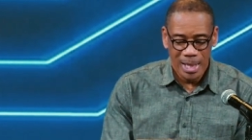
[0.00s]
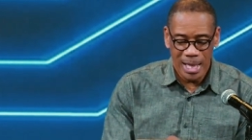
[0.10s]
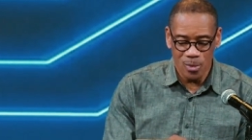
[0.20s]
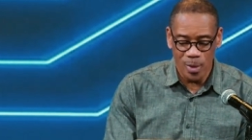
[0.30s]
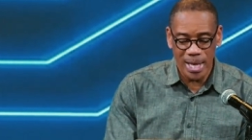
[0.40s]

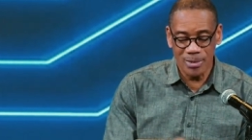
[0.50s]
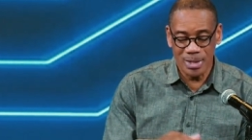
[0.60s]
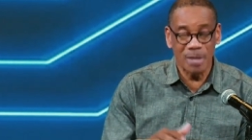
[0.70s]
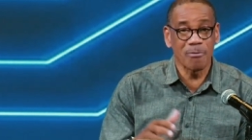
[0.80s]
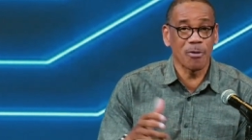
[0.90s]
and
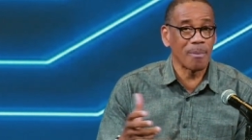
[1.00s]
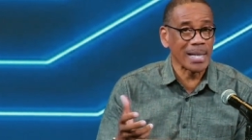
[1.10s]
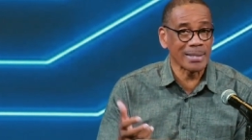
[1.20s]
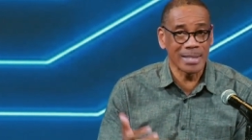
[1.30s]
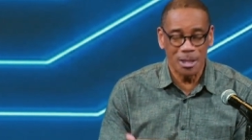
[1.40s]
raise them for
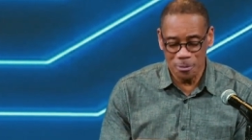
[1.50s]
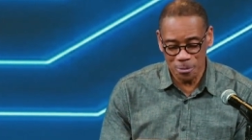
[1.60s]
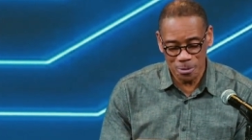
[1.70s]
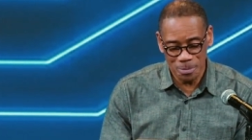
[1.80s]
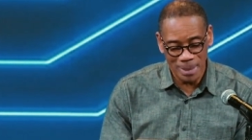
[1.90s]

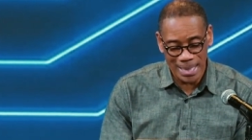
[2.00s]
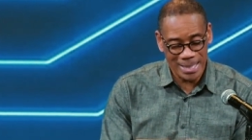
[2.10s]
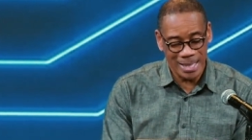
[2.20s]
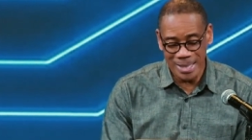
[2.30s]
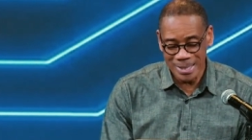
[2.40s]
myself, my
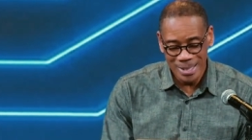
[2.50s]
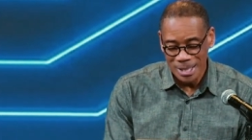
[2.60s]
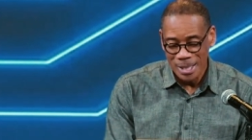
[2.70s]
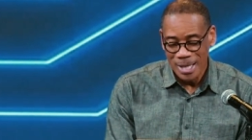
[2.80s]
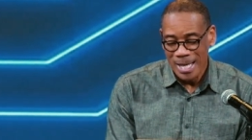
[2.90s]
God.
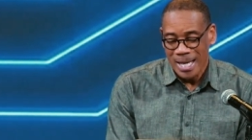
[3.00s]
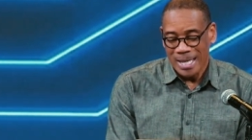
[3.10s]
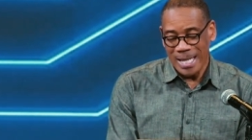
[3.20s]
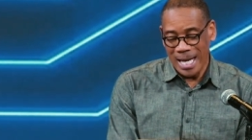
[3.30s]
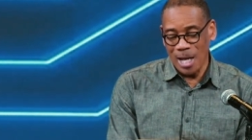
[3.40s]

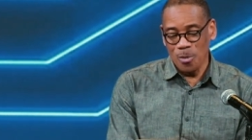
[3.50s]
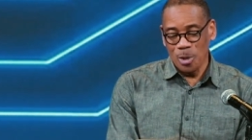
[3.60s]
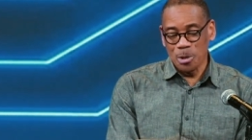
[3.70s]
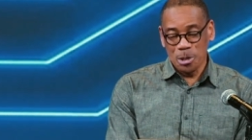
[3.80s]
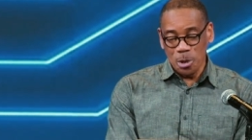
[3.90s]
And I
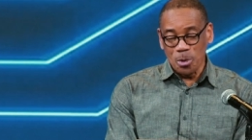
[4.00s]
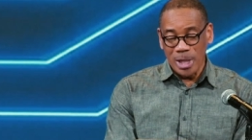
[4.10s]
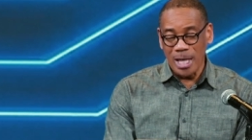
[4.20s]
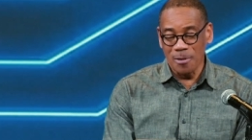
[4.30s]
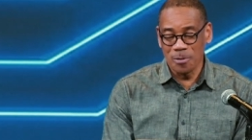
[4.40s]
will show
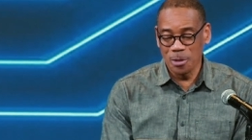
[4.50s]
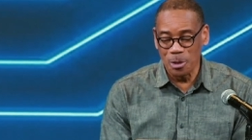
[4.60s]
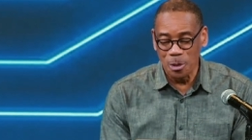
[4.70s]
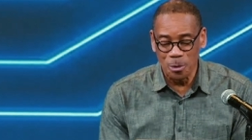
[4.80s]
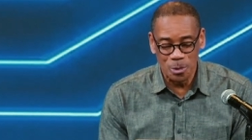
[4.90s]
love to
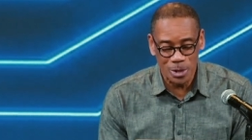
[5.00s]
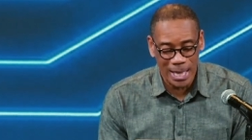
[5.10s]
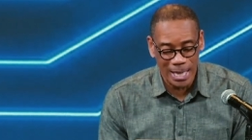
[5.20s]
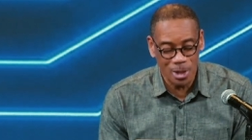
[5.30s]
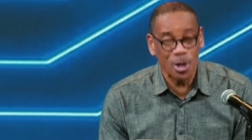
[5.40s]
those
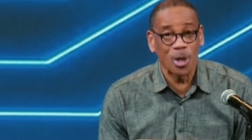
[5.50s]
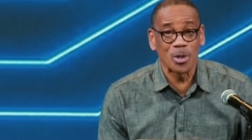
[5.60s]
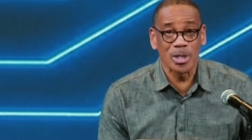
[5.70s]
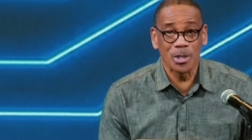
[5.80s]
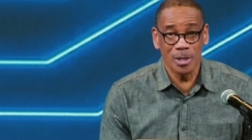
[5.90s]
I
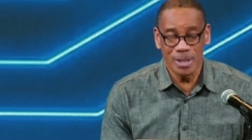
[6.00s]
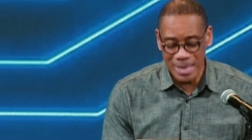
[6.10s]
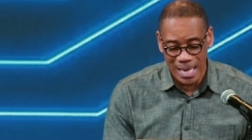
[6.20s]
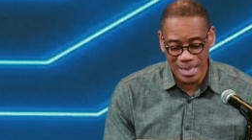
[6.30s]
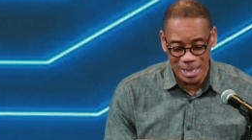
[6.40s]
called
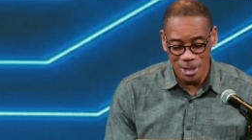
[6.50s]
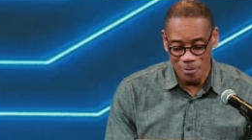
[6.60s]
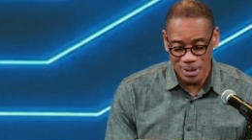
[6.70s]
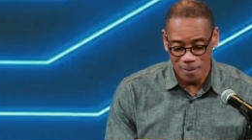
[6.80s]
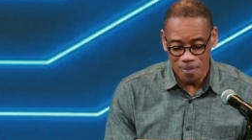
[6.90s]
not
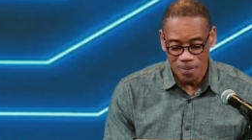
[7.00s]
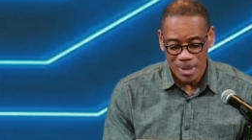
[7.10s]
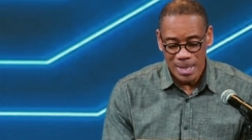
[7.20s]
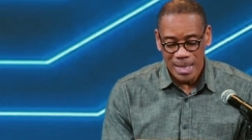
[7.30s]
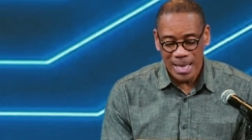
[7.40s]
loved,
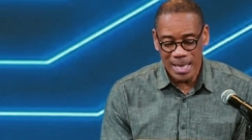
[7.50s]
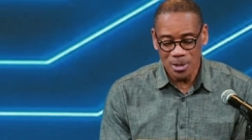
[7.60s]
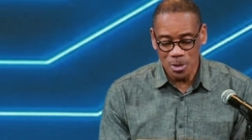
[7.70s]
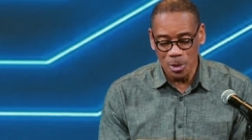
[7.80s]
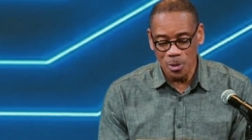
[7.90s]

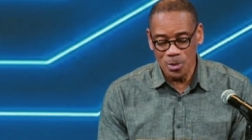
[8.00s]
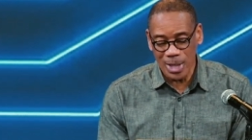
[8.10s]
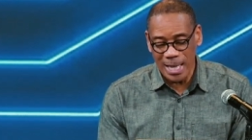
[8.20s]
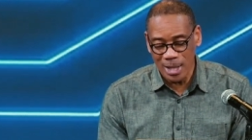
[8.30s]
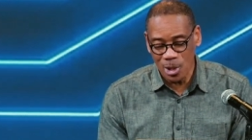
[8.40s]
and to those
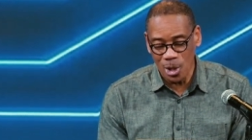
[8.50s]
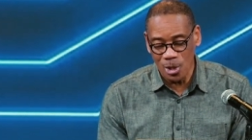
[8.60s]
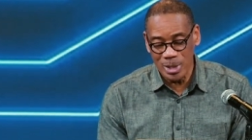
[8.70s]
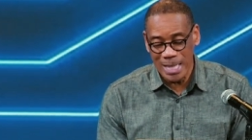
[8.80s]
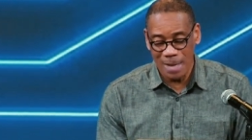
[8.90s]
I
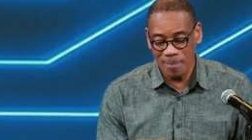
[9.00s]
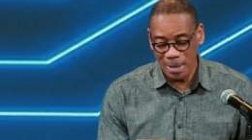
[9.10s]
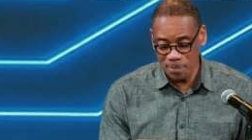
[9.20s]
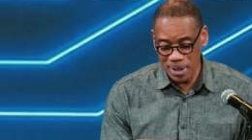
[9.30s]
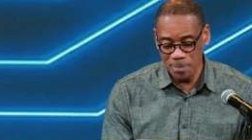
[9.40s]
called not
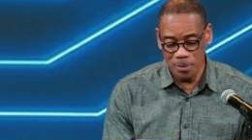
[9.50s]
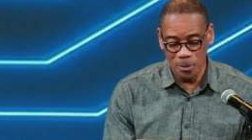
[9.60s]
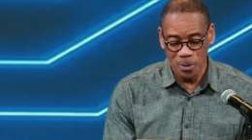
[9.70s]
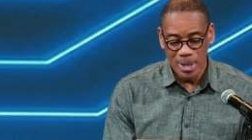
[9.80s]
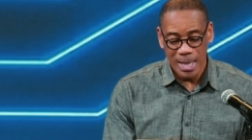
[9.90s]
my
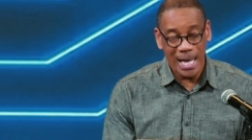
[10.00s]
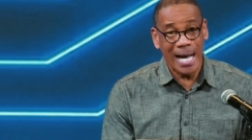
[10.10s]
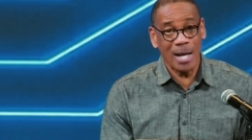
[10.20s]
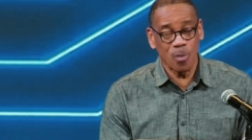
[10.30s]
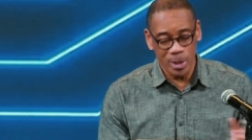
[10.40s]
people.
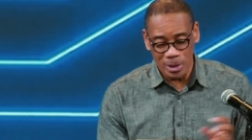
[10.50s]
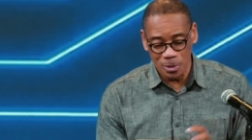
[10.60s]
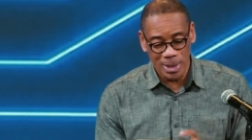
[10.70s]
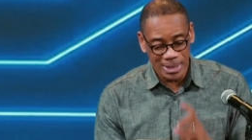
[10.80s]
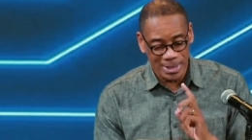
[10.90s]
I
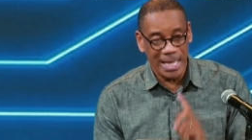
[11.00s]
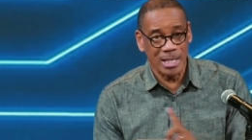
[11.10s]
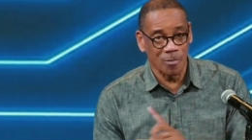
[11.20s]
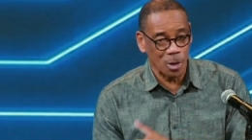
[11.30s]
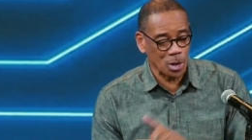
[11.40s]
will, he
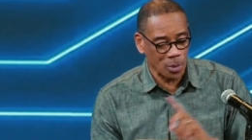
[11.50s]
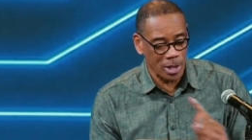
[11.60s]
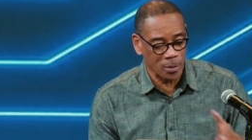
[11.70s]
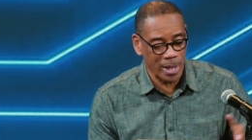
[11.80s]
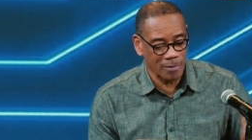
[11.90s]
says in verse
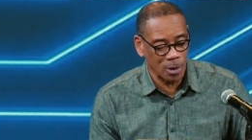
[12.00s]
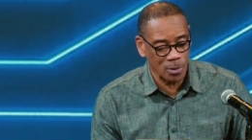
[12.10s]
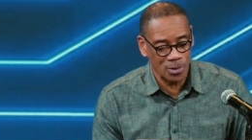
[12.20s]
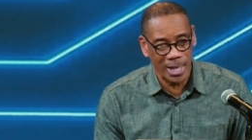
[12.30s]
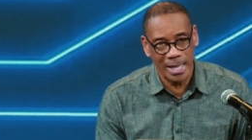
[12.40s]
23 of
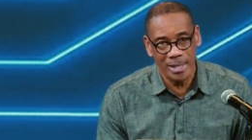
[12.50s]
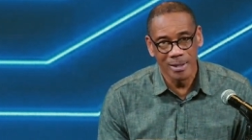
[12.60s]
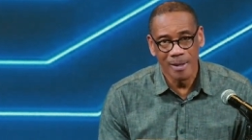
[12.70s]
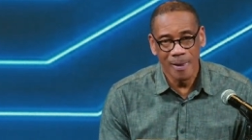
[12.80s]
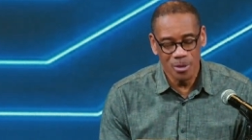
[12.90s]
Hosea
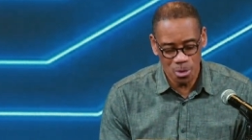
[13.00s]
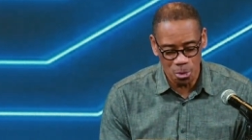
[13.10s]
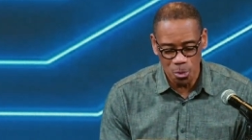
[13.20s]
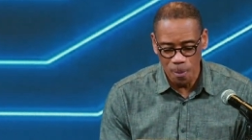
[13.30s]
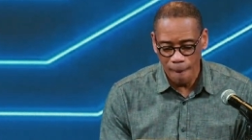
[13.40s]

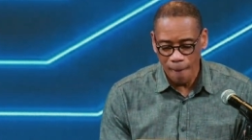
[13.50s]
2,